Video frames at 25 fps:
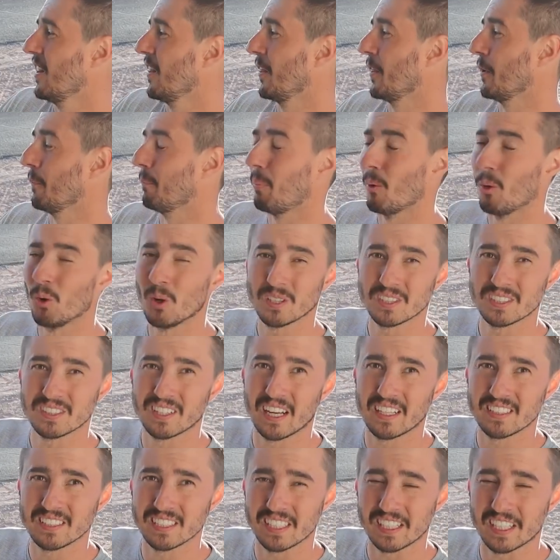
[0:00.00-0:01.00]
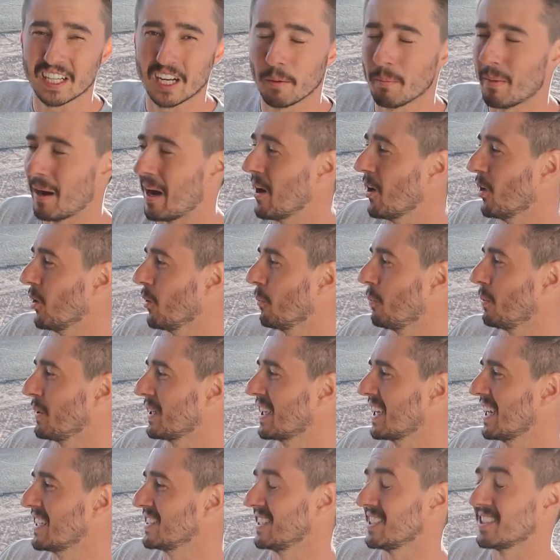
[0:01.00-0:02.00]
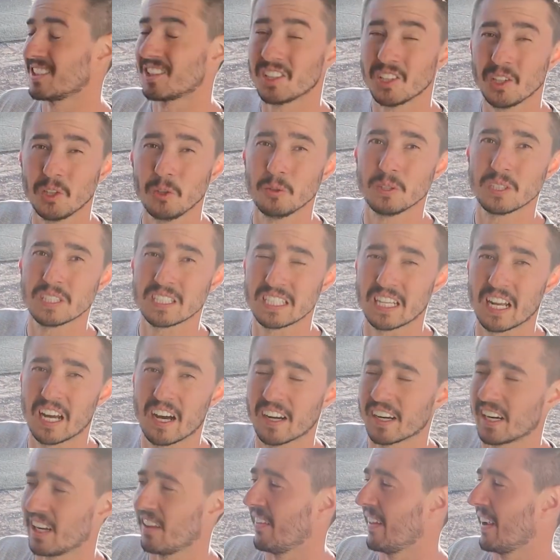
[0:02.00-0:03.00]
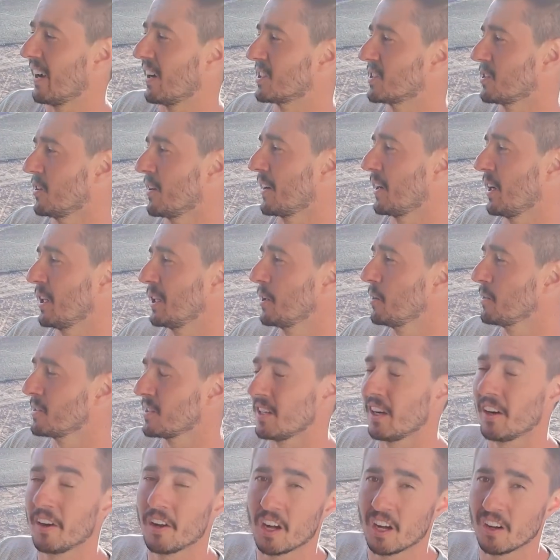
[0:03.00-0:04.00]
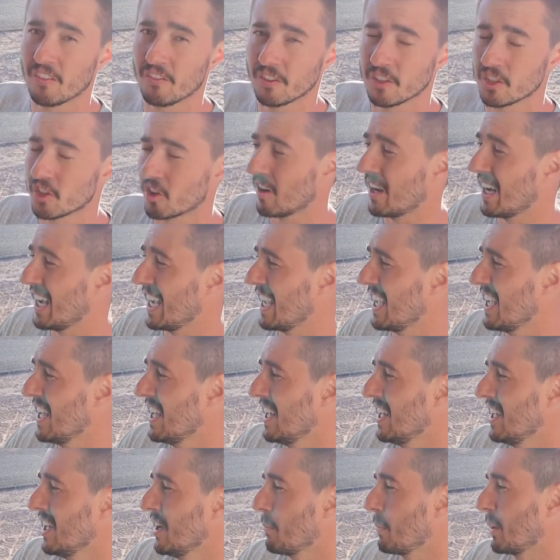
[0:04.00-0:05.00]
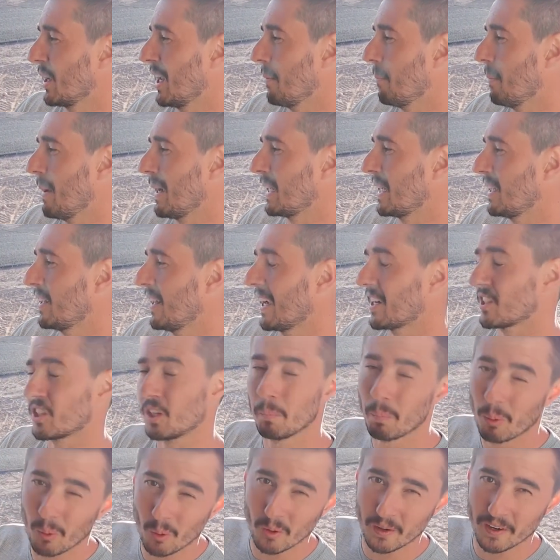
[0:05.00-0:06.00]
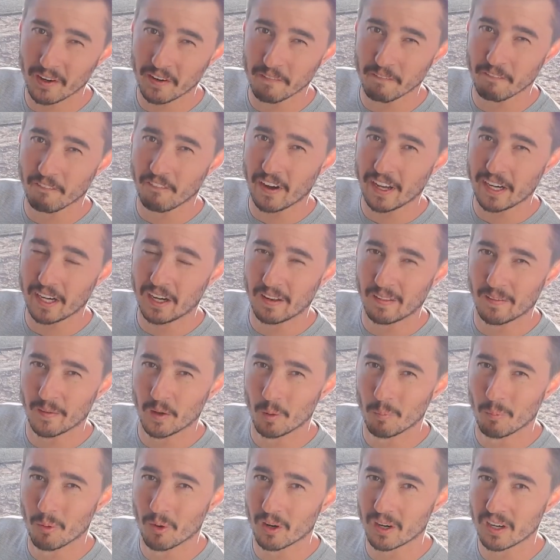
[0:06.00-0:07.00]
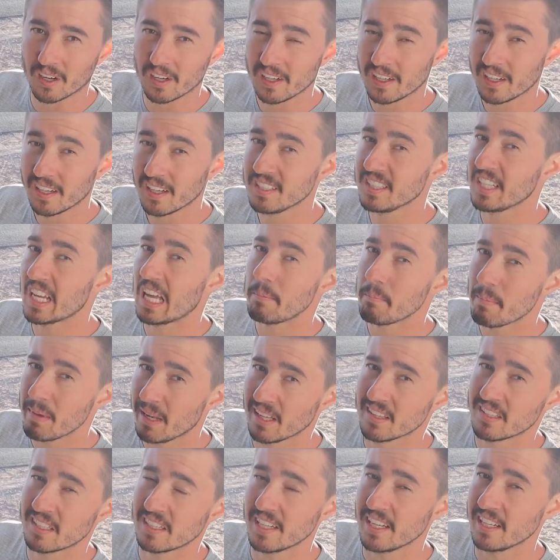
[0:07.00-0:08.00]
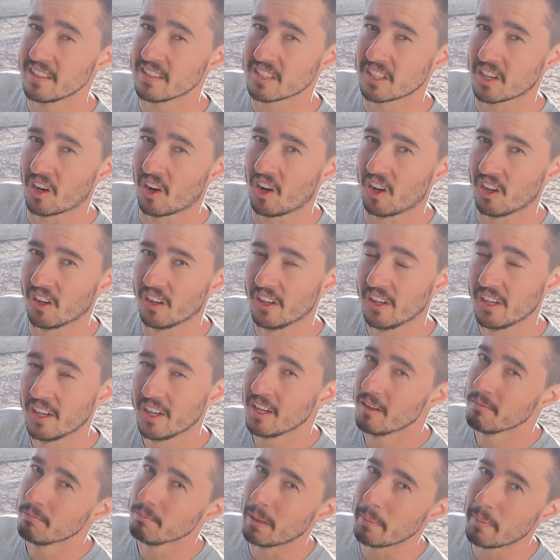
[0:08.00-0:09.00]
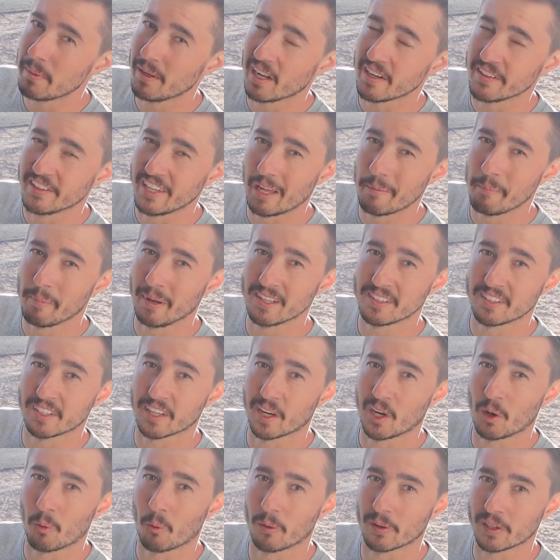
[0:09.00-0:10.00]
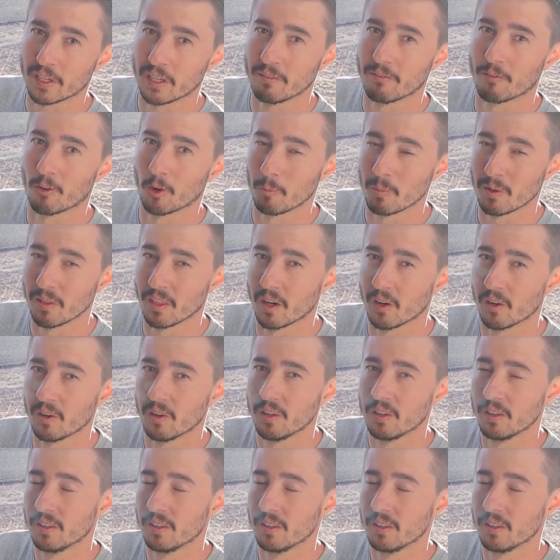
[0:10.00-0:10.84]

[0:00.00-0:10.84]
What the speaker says: The bolt doesn't come out because it's too snug in there. So I'm gonna loosen it off and try, but I might need to actually pull it out and fight it a little more. 10 minutes to install. Maybe not 10 minutes to get it working for me though.